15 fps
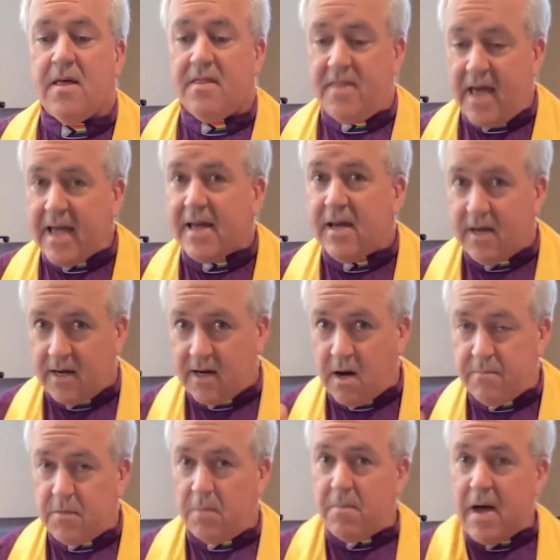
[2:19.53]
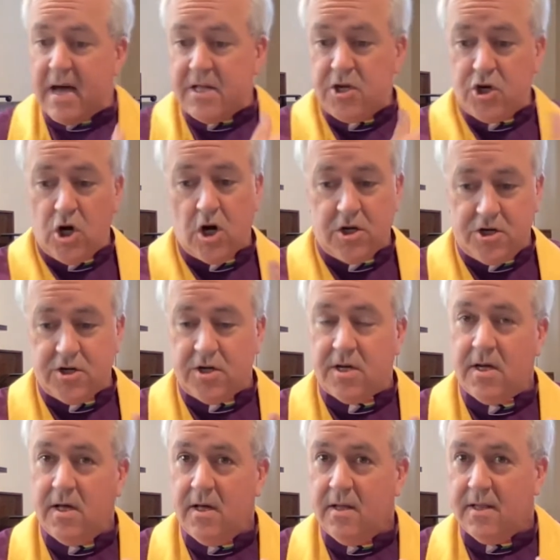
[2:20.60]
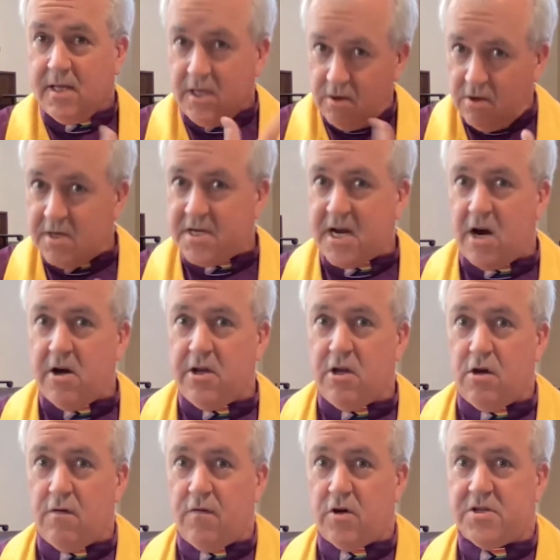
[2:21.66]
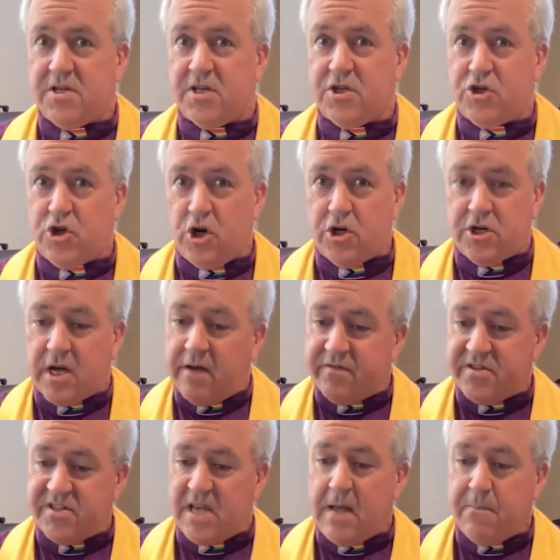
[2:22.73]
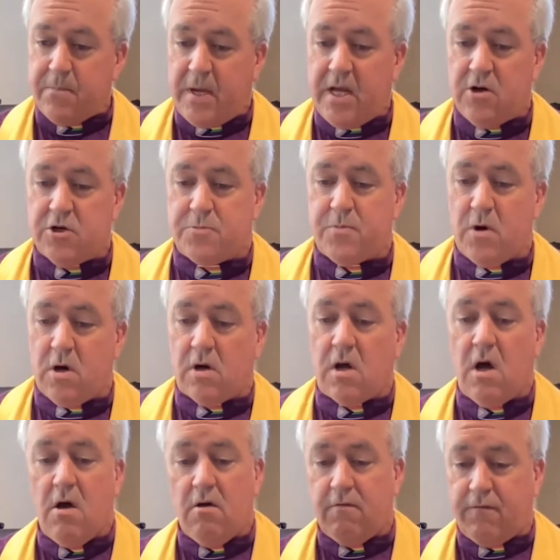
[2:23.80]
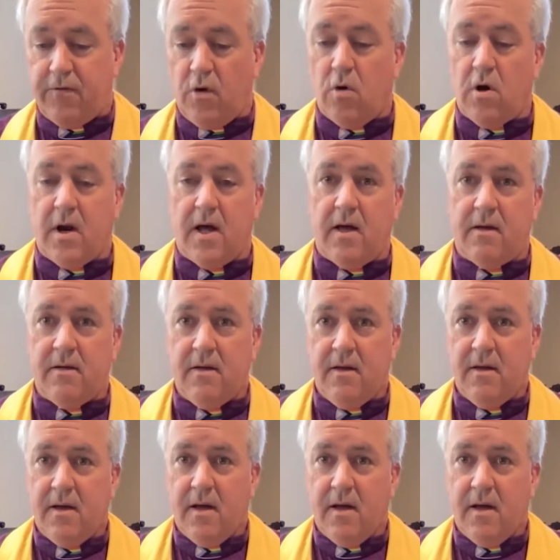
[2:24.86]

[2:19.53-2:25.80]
They can come to my church, the Unitarian Universalist Church of St. Petersburg, Florida.